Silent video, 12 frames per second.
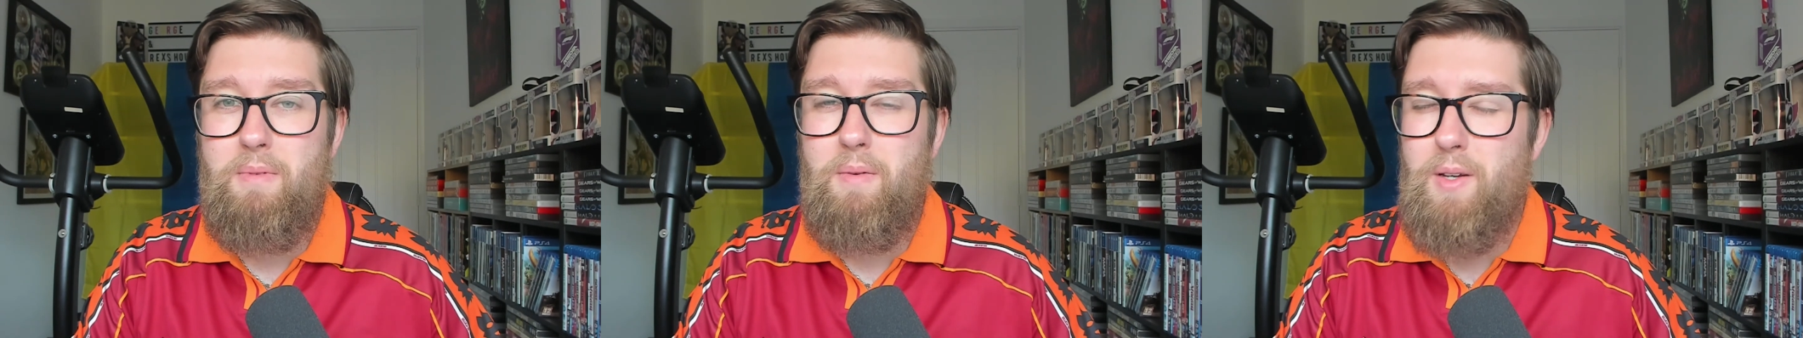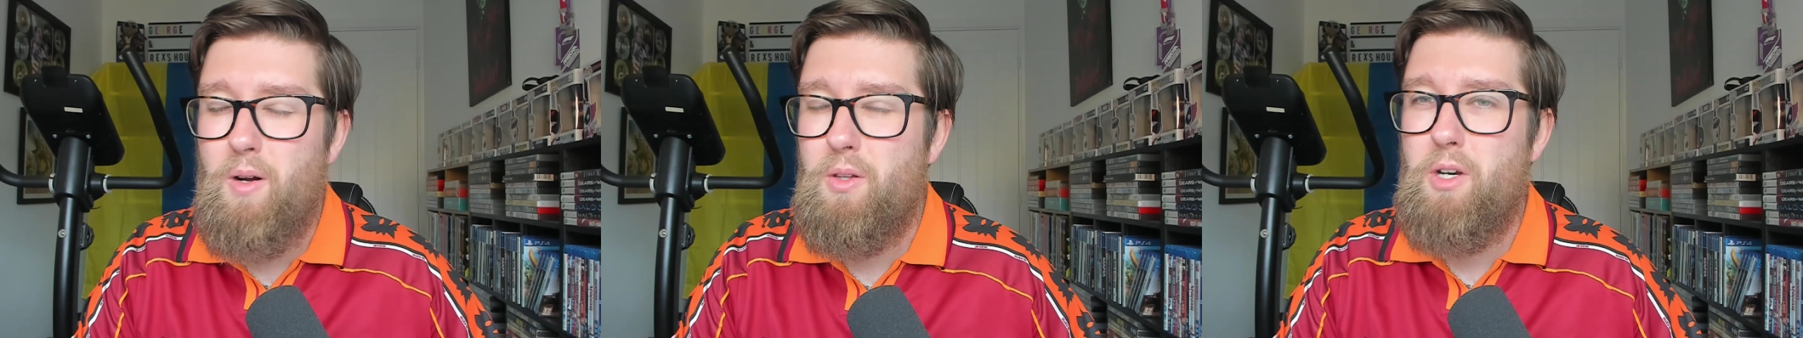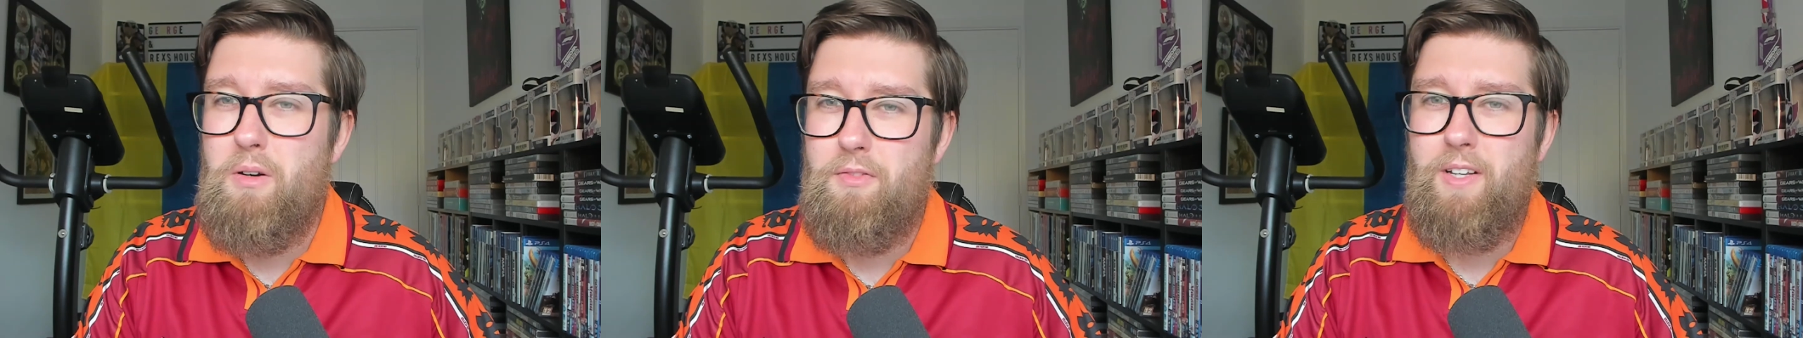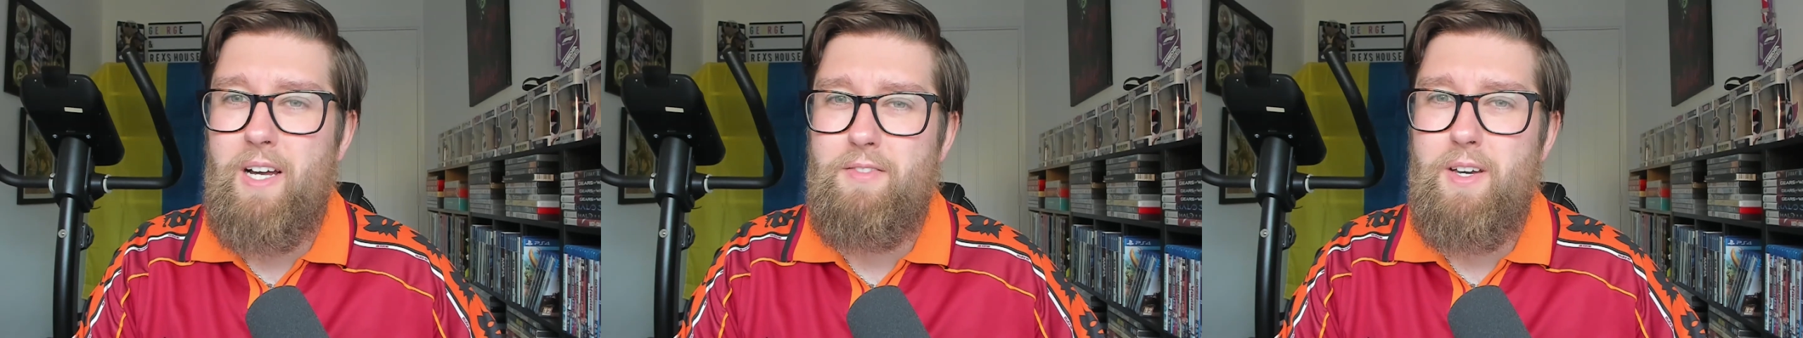And we all know what
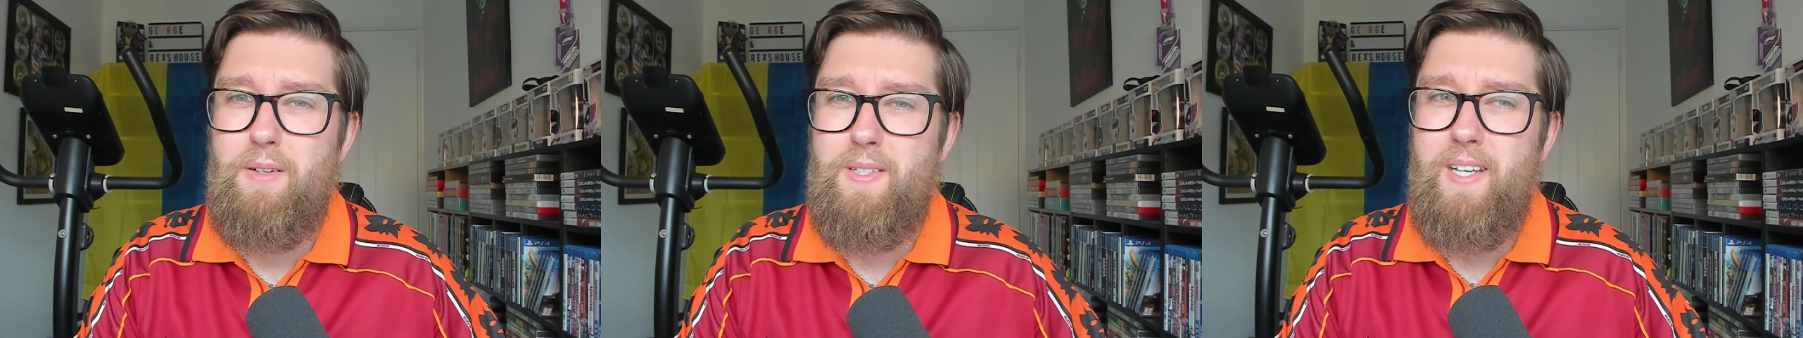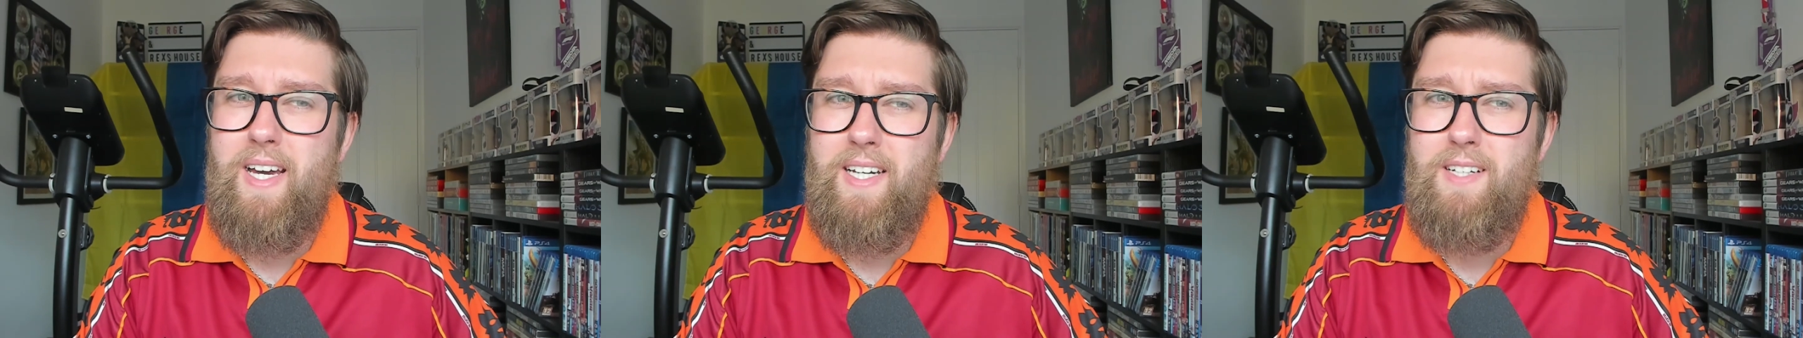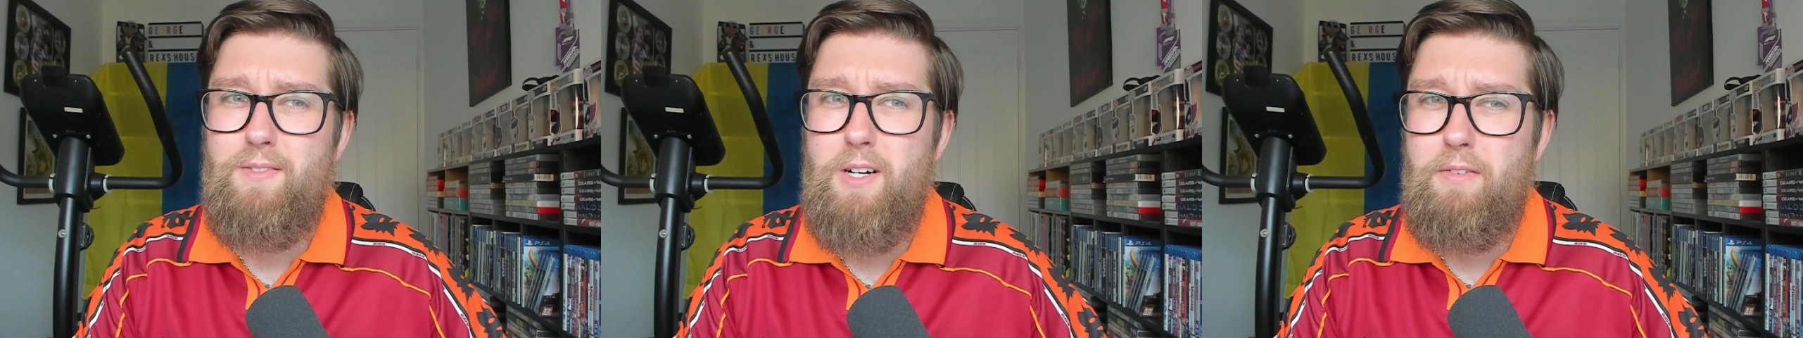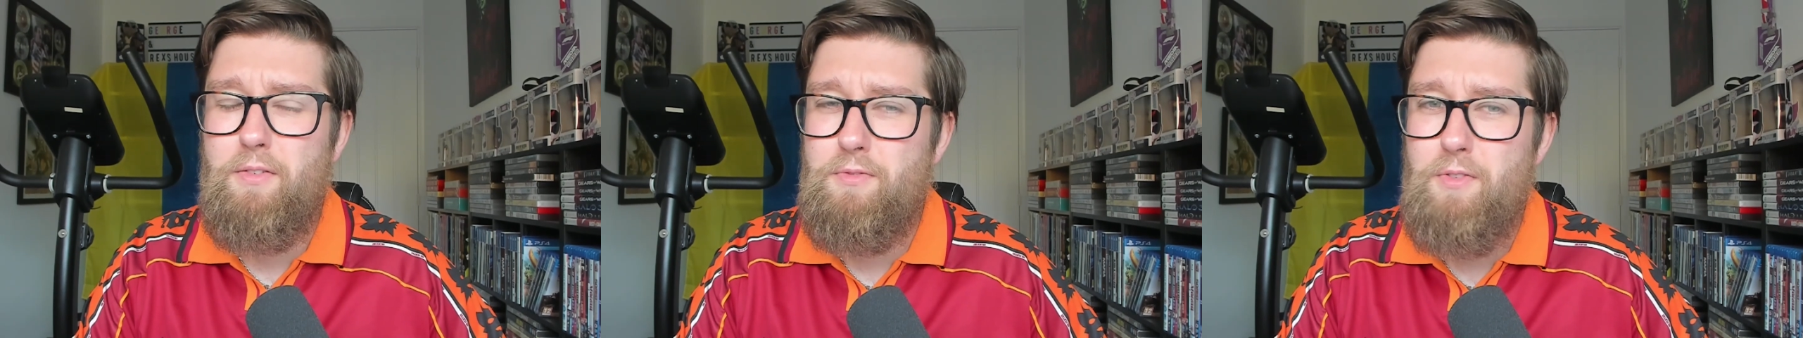Flavio's like. He's
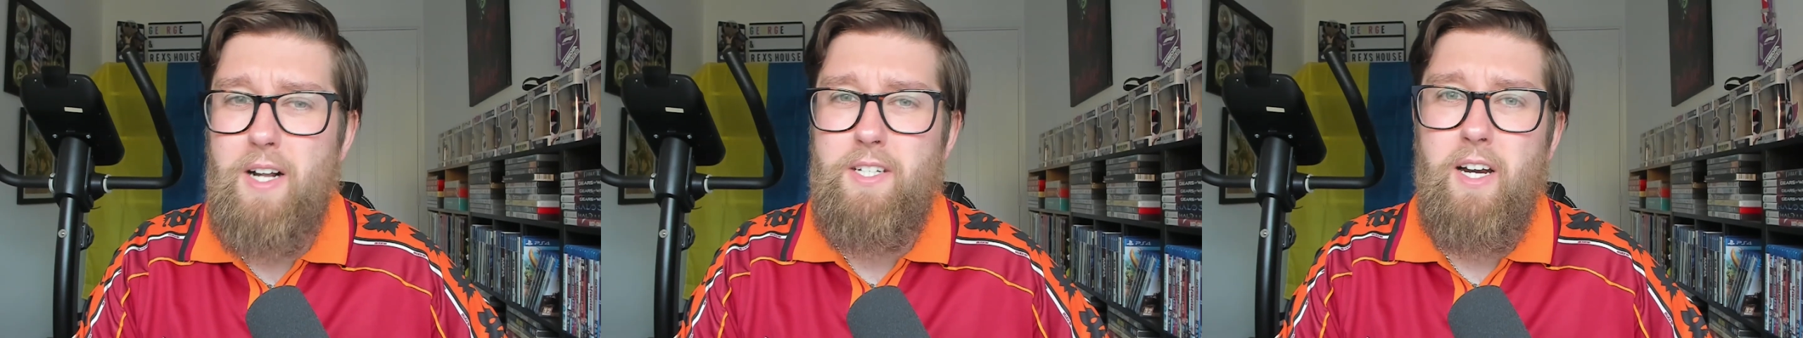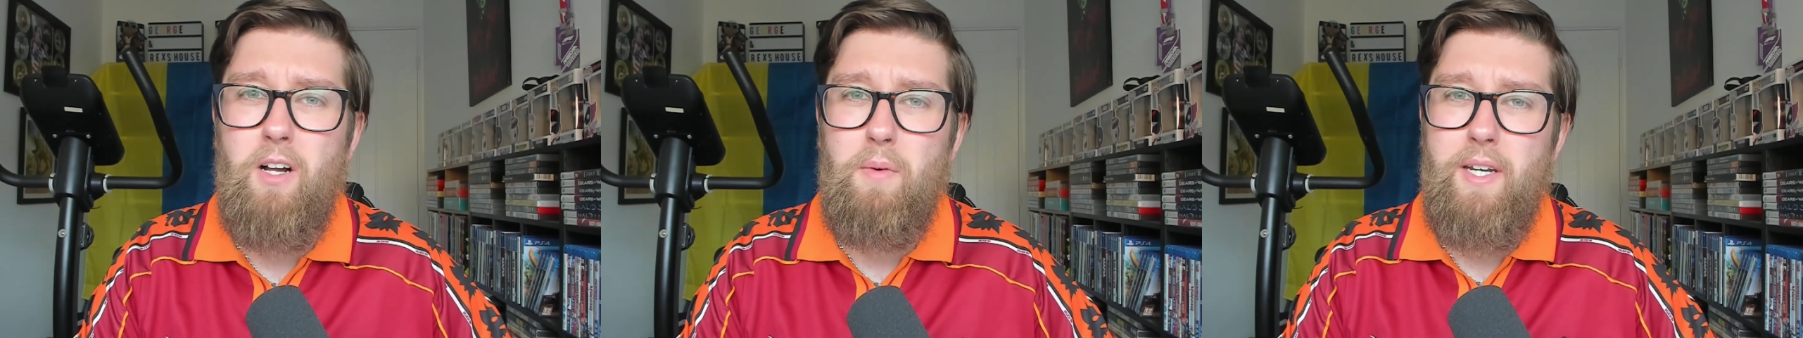rather fragile